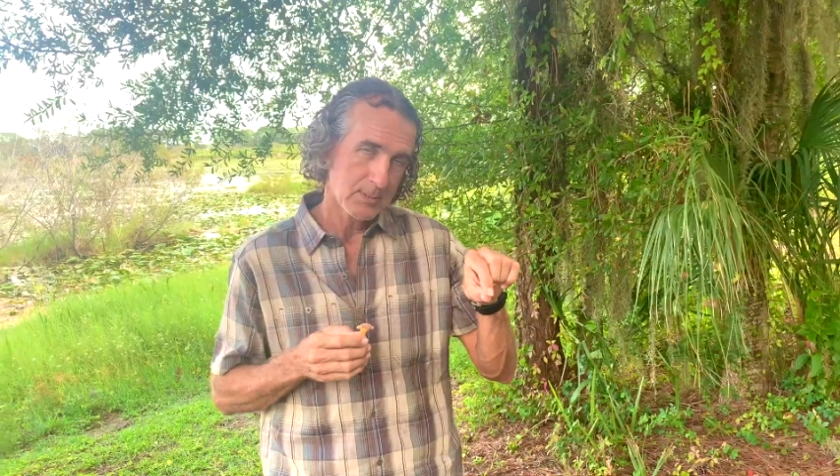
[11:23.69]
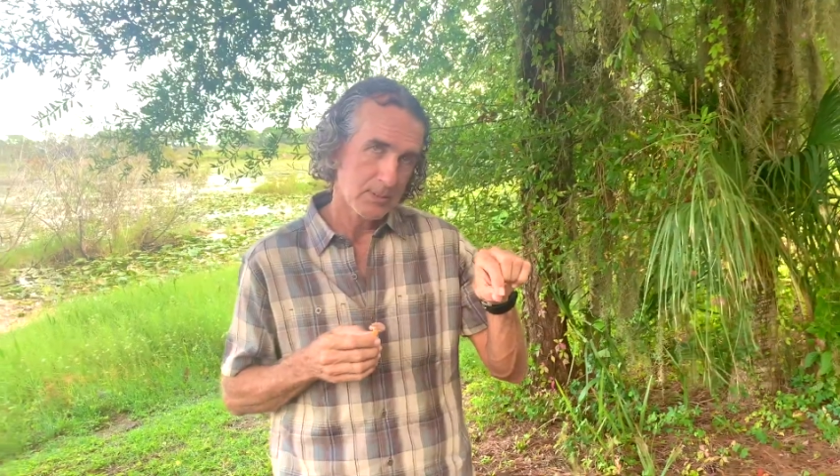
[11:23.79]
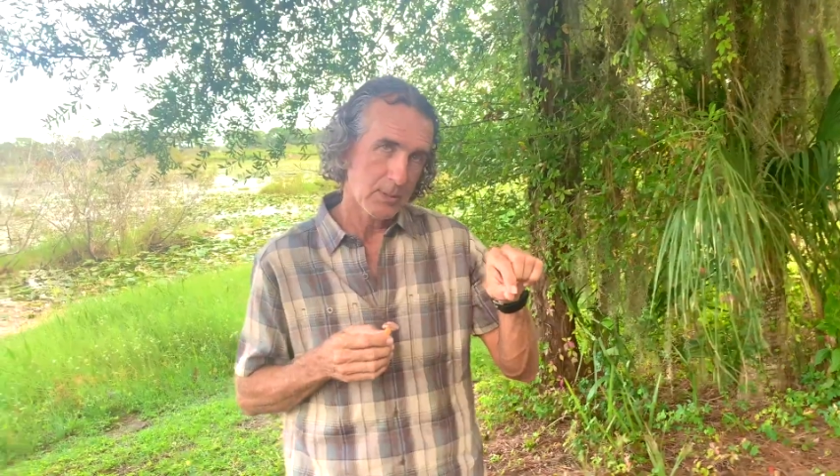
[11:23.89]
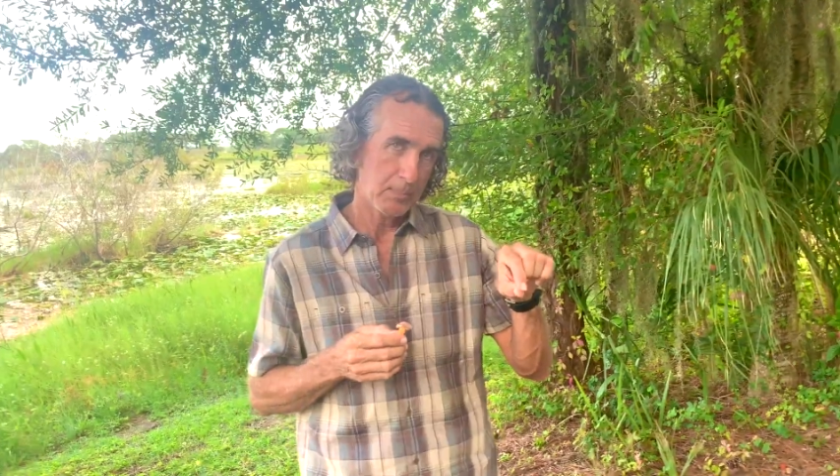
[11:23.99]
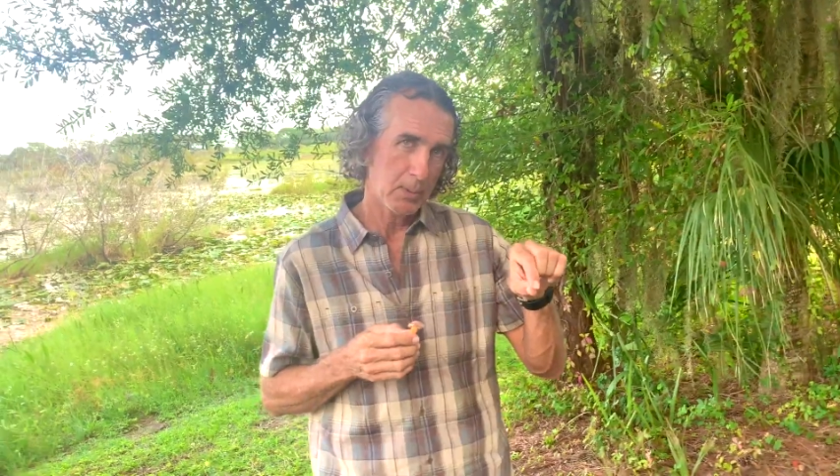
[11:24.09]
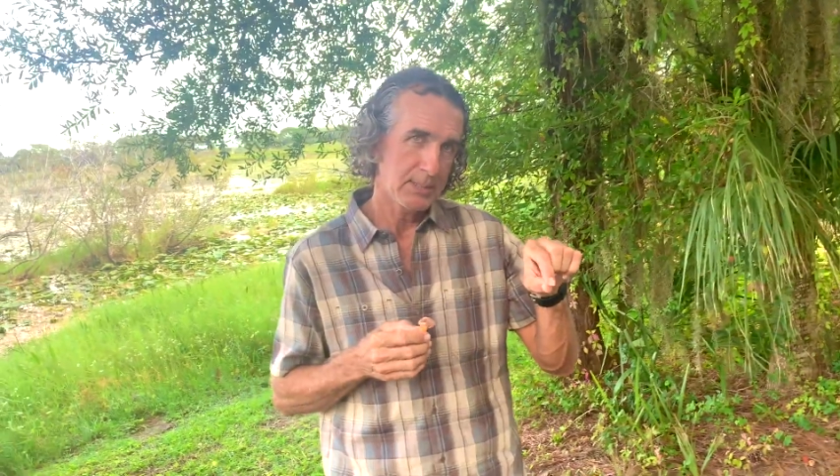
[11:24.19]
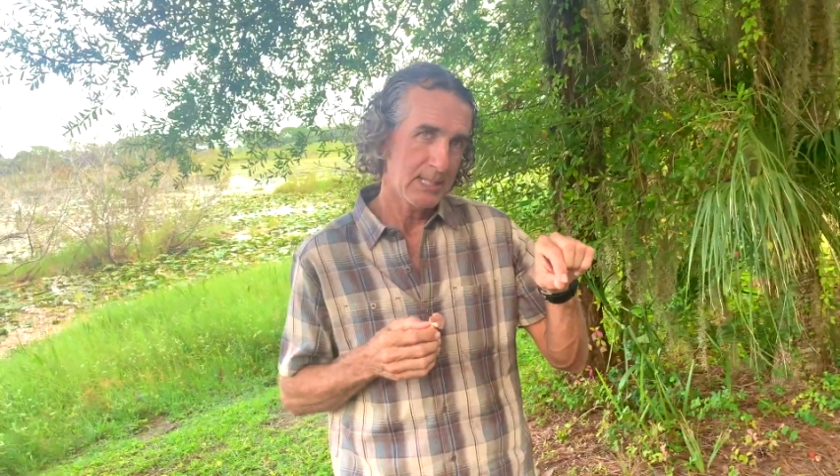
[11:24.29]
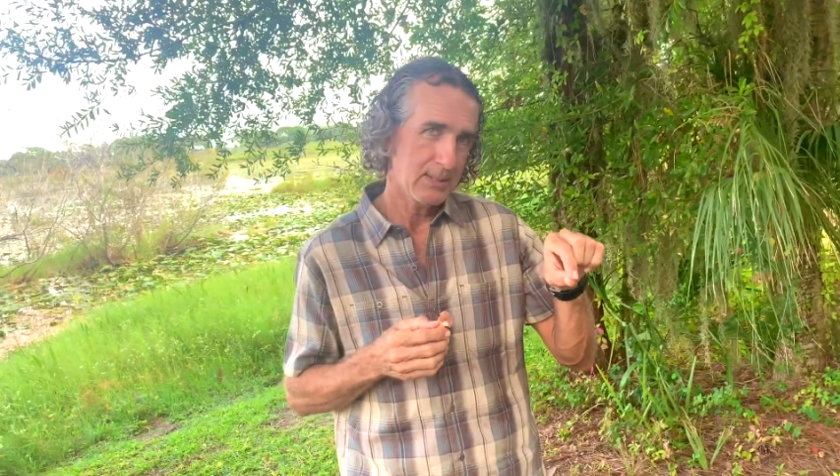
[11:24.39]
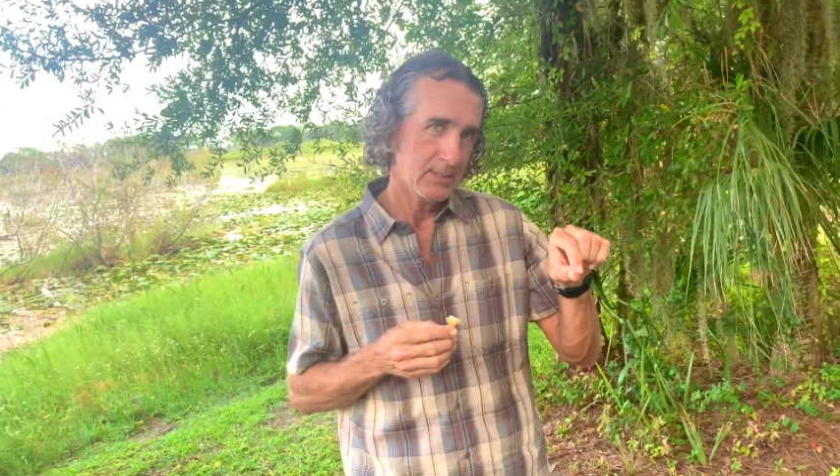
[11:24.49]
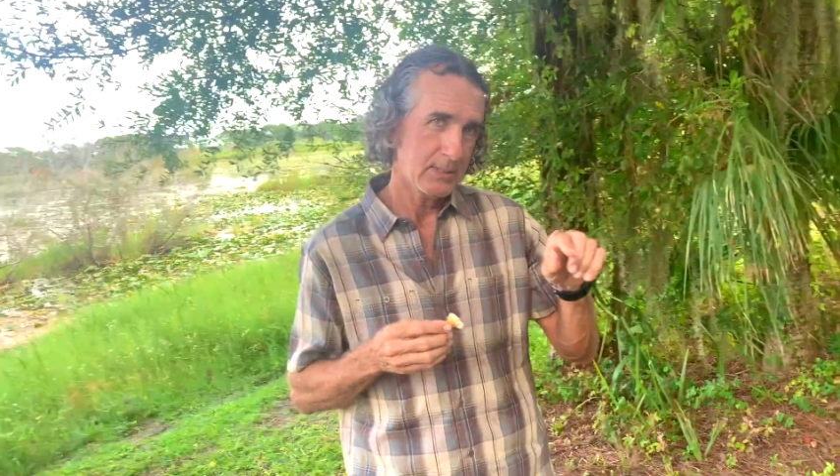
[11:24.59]
there are
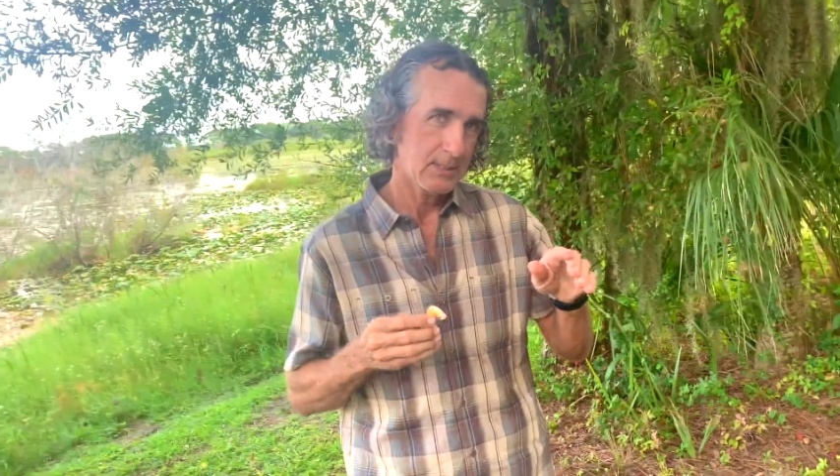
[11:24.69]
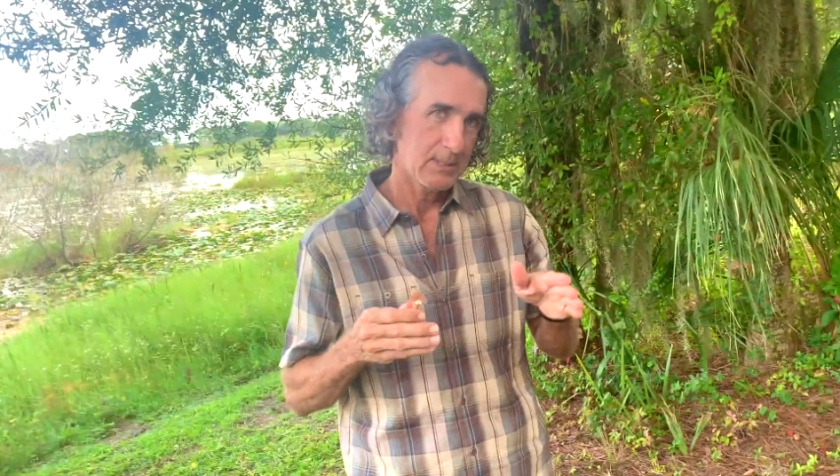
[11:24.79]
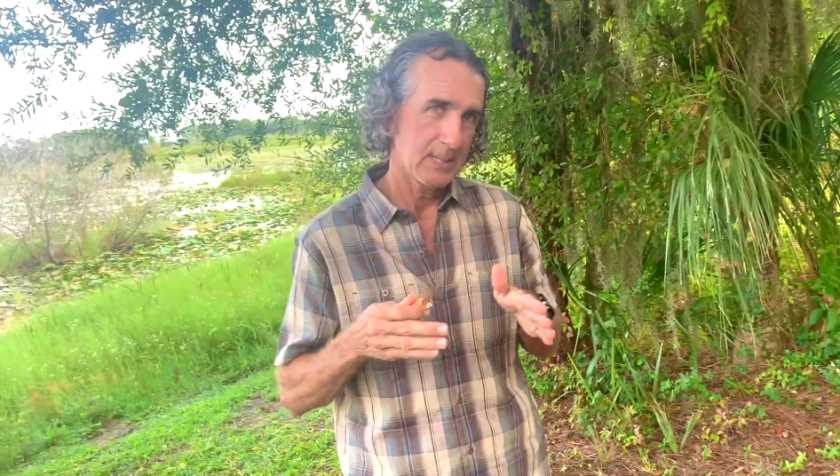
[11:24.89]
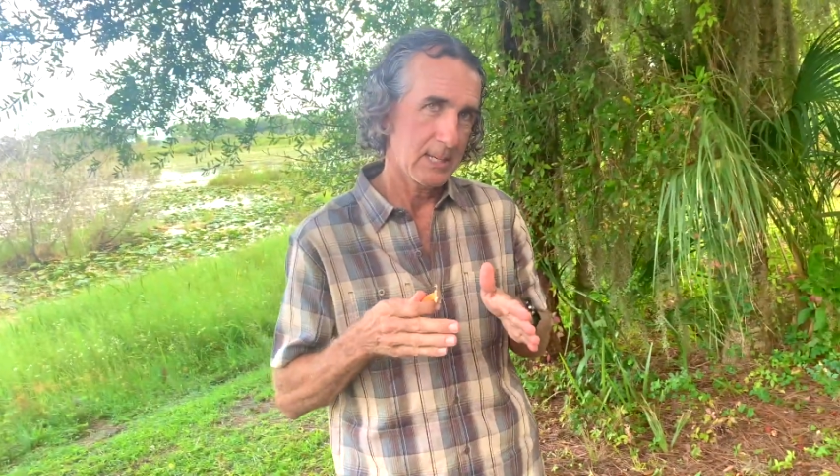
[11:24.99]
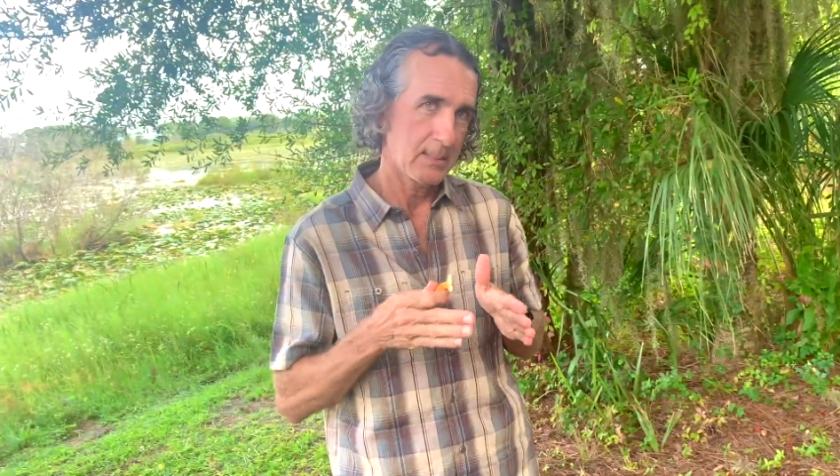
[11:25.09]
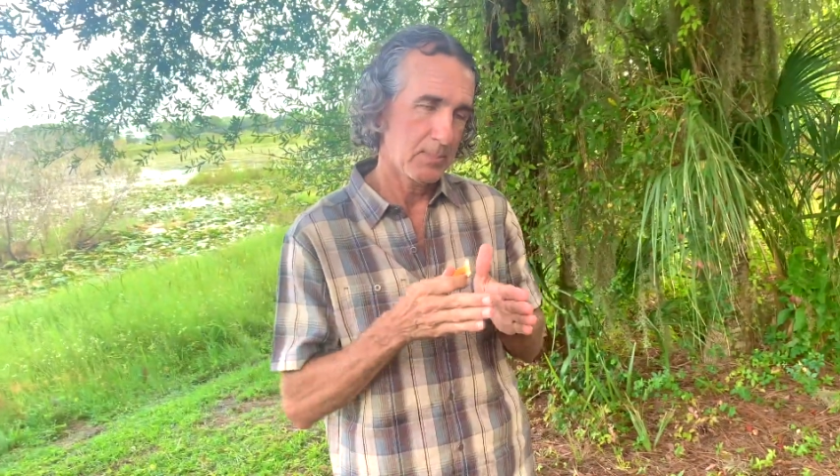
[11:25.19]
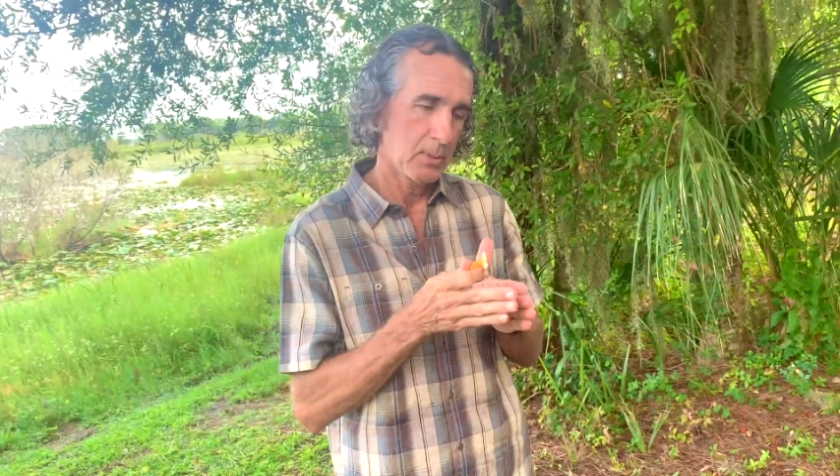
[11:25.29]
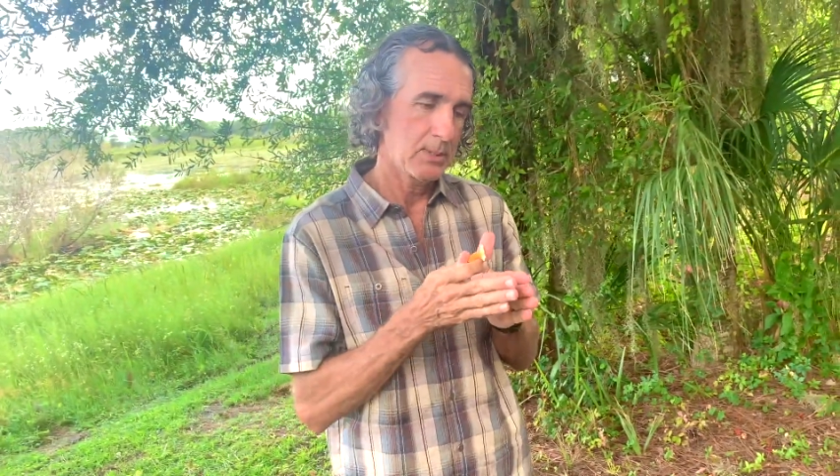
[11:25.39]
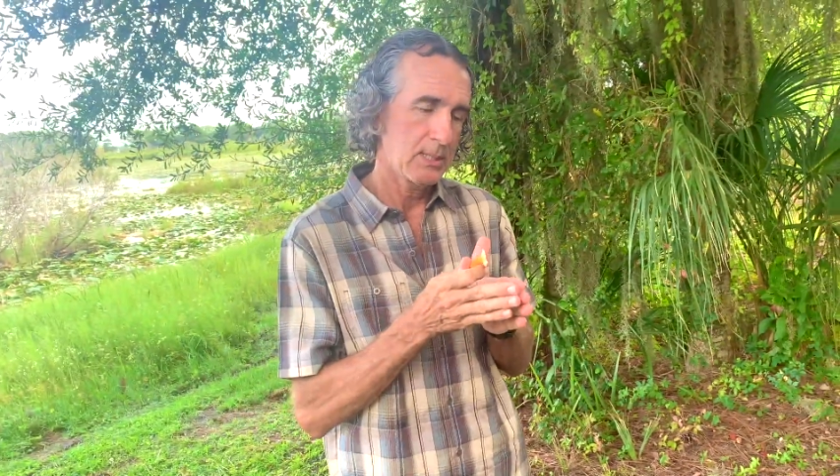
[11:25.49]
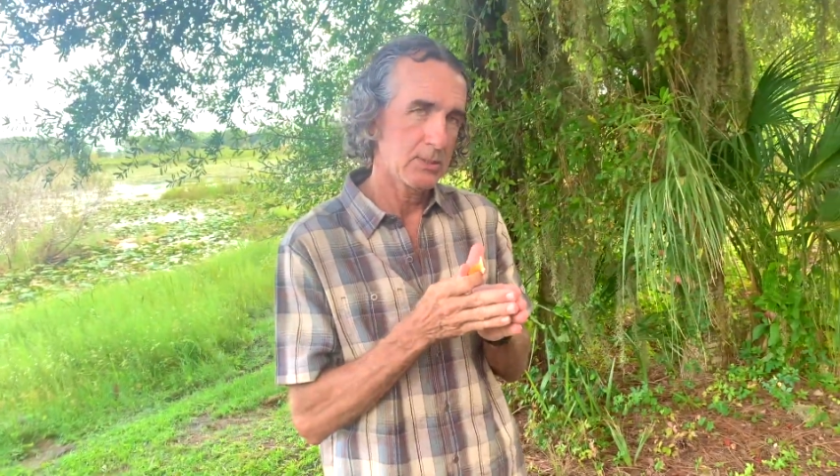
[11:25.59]
proteins, and the
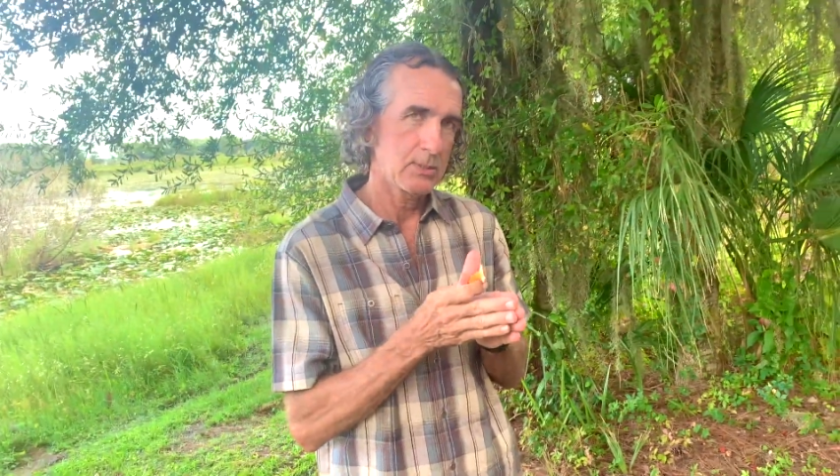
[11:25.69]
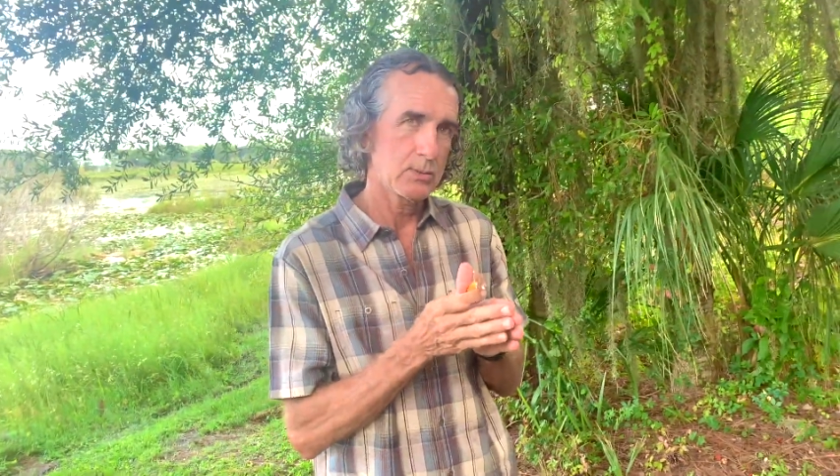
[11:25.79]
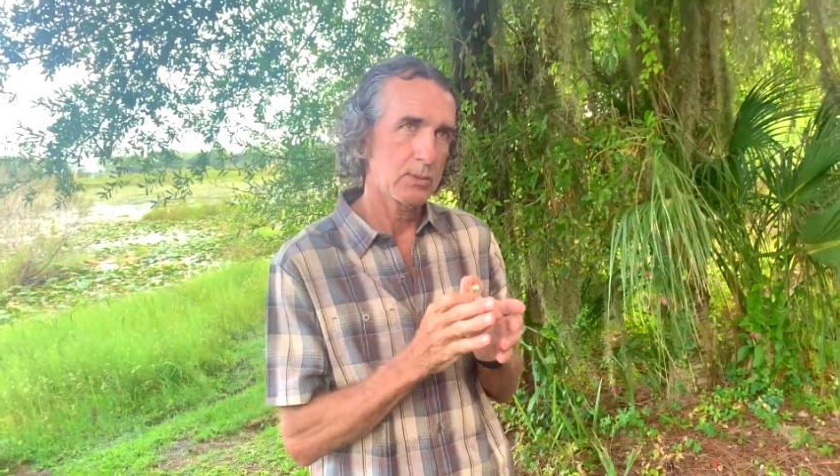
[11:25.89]
proteins